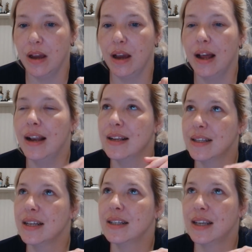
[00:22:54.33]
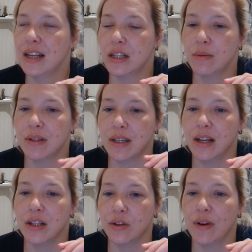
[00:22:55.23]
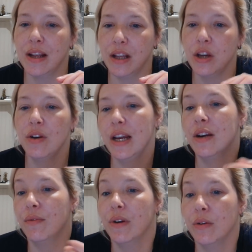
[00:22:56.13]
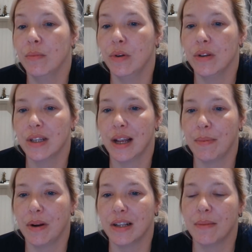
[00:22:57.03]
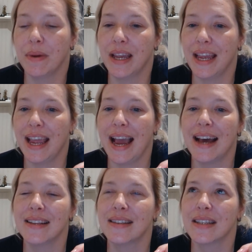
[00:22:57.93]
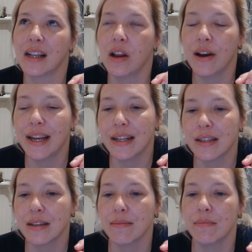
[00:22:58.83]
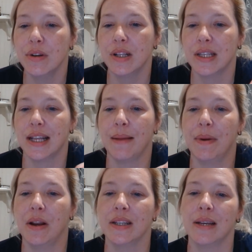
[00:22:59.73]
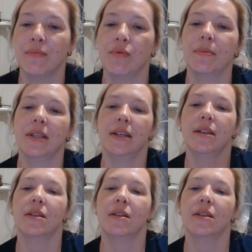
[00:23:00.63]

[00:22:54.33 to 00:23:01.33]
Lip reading: unless things get to a certain degree, and then you need a real mood stabilizer. But it has slight mood stabilizing properties